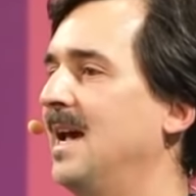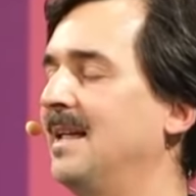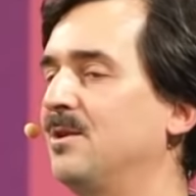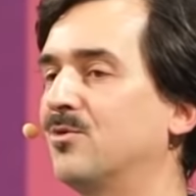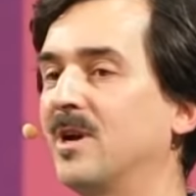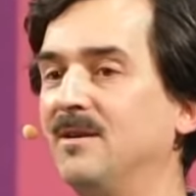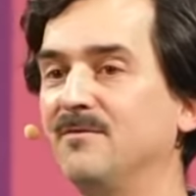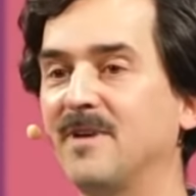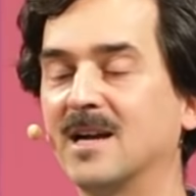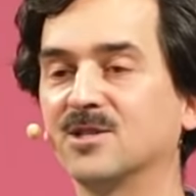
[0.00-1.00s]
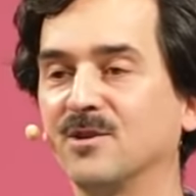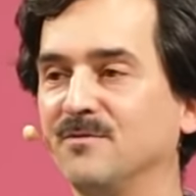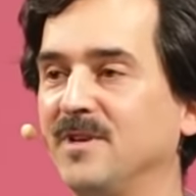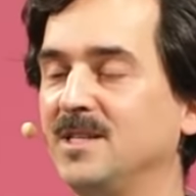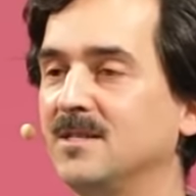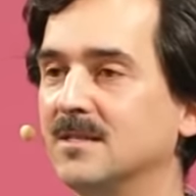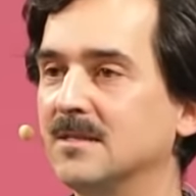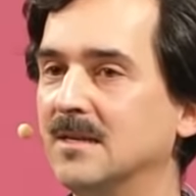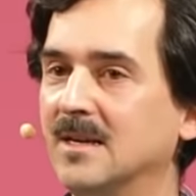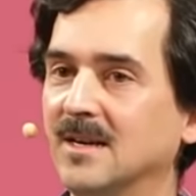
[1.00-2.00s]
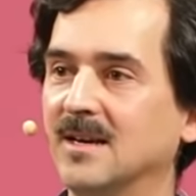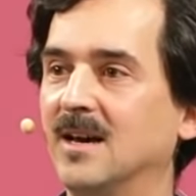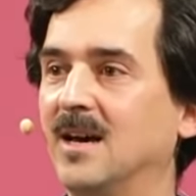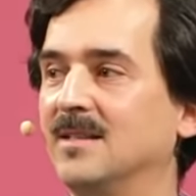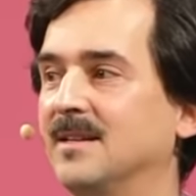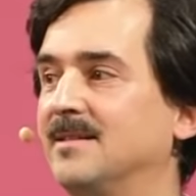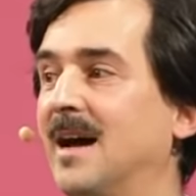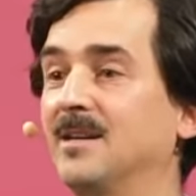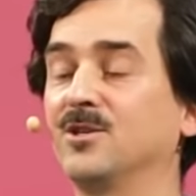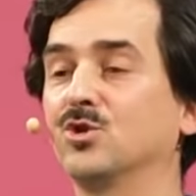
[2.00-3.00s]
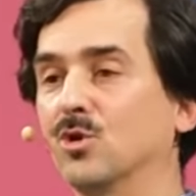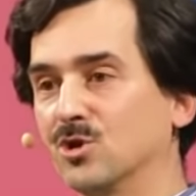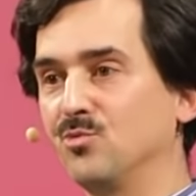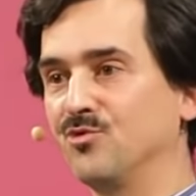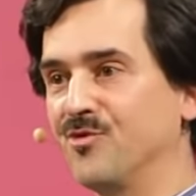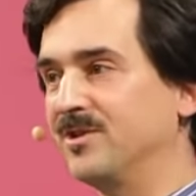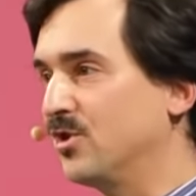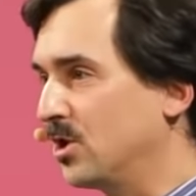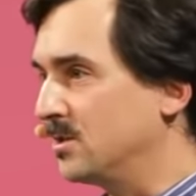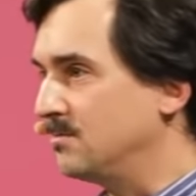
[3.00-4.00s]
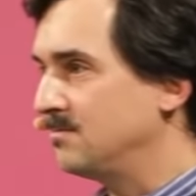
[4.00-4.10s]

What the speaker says: and they were in fact convinced that dinosaurs would return.